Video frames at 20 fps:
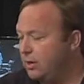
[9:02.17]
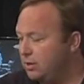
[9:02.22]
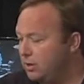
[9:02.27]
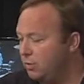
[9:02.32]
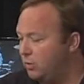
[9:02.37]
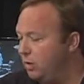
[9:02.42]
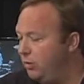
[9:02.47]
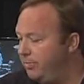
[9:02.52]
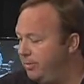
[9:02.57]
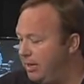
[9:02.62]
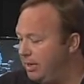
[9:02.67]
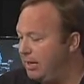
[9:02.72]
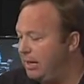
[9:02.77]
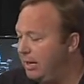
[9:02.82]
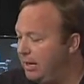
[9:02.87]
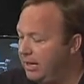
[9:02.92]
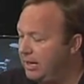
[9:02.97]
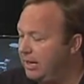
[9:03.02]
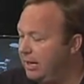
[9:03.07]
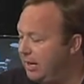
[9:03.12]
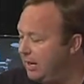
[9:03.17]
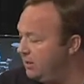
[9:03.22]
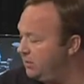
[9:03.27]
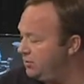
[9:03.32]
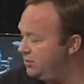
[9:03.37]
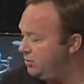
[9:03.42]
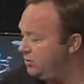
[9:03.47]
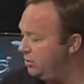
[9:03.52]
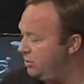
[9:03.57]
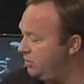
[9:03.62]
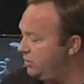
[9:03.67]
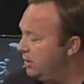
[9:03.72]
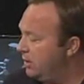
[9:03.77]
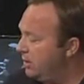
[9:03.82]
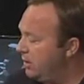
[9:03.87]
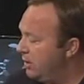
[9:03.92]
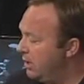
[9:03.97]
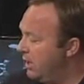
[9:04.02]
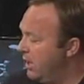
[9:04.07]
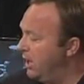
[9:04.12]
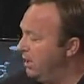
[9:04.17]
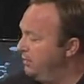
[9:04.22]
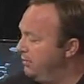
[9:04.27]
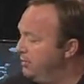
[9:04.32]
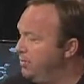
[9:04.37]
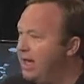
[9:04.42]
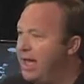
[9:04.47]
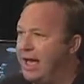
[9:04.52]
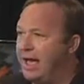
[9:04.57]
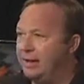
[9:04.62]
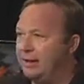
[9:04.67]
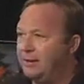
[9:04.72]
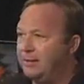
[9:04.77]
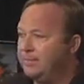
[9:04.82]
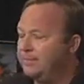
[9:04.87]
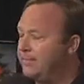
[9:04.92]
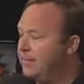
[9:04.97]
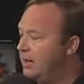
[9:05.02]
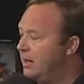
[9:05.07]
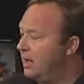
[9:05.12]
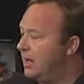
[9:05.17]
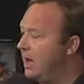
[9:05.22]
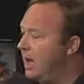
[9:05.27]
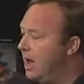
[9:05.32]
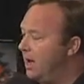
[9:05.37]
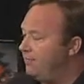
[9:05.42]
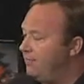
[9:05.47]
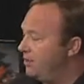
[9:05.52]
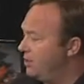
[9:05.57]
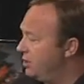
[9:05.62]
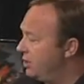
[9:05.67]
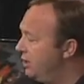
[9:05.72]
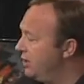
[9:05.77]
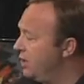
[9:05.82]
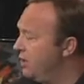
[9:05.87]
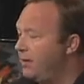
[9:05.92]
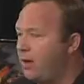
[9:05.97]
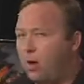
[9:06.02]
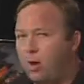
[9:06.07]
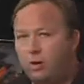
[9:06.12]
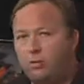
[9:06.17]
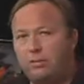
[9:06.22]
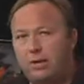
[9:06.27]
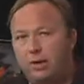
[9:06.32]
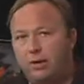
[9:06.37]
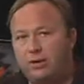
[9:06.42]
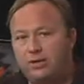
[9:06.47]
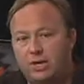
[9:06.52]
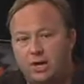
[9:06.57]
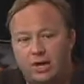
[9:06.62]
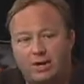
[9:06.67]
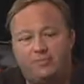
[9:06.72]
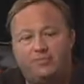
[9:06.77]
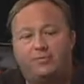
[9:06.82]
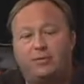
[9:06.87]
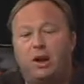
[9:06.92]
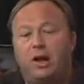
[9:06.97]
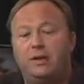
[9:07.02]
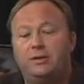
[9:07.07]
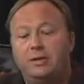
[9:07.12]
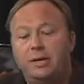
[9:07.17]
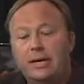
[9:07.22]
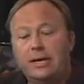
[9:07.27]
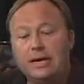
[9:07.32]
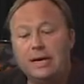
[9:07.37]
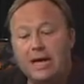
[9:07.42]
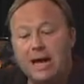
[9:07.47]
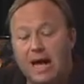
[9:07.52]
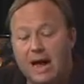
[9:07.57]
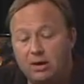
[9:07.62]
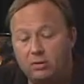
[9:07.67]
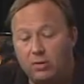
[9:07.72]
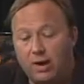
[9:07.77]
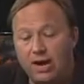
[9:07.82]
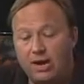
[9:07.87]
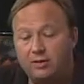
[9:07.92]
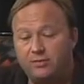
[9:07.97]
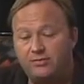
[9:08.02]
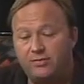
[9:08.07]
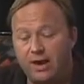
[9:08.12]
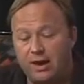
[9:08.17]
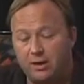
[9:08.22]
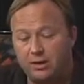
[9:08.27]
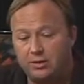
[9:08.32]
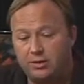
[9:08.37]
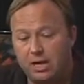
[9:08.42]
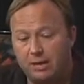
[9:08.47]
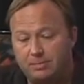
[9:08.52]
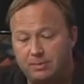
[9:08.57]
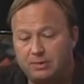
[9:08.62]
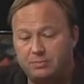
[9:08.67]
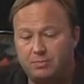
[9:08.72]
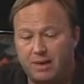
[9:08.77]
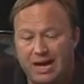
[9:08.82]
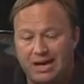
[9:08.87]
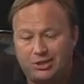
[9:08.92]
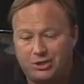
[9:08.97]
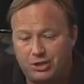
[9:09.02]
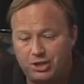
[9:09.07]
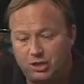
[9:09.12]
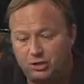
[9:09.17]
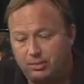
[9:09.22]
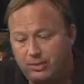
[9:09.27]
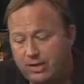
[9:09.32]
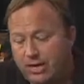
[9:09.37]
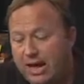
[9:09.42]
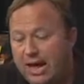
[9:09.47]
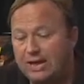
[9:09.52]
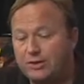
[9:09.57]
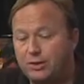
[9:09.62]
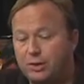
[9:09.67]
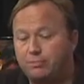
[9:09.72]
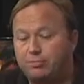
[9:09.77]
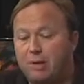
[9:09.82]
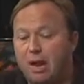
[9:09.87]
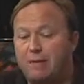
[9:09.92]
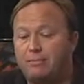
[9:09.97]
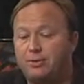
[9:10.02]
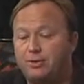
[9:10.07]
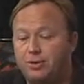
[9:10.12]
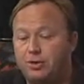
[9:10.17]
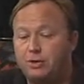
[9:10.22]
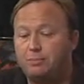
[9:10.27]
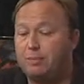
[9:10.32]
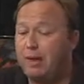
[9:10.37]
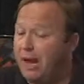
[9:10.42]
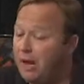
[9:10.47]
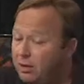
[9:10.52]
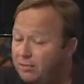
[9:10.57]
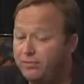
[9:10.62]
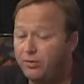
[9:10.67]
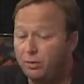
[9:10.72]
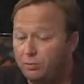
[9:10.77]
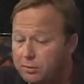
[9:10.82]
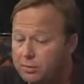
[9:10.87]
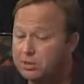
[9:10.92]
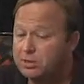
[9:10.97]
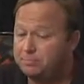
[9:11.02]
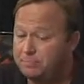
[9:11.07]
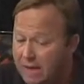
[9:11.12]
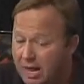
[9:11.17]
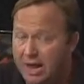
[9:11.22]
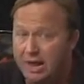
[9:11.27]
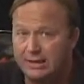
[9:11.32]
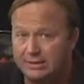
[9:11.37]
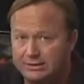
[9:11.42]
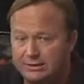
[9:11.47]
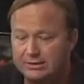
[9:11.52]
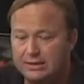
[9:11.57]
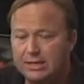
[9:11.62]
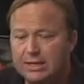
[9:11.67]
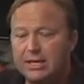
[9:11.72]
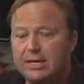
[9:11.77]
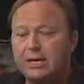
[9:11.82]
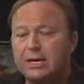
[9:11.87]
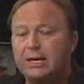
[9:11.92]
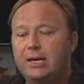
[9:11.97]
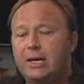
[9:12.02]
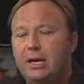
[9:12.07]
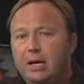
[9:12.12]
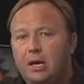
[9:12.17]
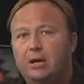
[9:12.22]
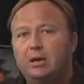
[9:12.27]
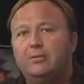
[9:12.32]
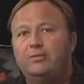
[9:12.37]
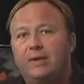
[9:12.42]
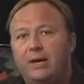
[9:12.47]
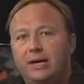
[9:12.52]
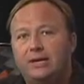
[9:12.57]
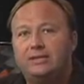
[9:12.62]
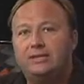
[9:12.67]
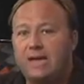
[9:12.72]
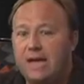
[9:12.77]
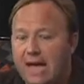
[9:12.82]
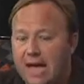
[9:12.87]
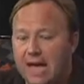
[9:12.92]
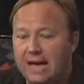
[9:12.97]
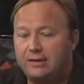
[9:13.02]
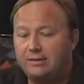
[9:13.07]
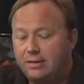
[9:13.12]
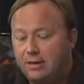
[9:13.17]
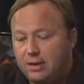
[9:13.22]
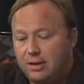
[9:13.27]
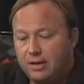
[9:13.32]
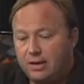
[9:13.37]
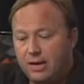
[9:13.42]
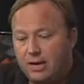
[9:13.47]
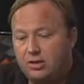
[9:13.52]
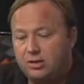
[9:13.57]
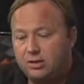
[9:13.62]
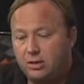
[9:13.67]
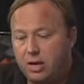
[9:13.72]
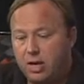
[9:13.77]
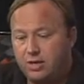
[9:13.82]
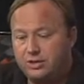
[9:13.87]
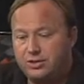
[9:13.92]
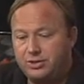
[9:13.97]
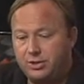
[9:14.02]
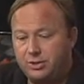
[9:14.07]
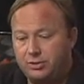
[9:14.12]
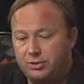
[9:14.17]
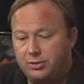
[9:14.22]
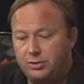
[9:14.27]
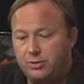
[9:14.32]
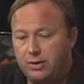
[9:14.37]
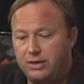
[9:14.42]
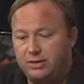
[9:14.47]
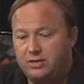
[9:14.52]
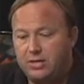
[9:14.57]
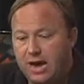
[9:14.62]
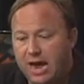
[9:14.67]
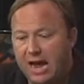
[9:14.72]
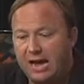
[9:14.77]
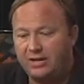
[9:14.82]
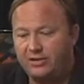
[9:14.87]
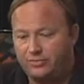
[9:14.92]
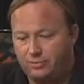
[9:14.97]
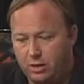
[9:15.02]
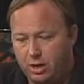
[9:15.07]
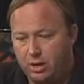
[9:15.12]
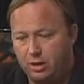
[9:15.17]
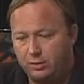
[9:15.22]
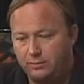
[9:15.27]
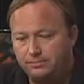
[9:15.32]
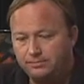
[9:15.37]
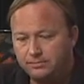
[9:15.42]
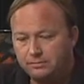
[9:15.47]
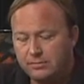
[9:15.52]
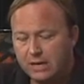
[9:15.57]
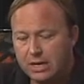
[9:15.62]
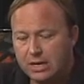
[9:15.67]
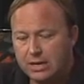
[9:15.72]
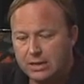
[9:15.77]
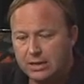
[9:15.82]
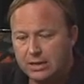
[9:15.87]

So we'll be getting into that. Obviously, on the whole military front, Iran fires up its Bashir reactor, promises painful response if attacked, and has launched a new attack drone.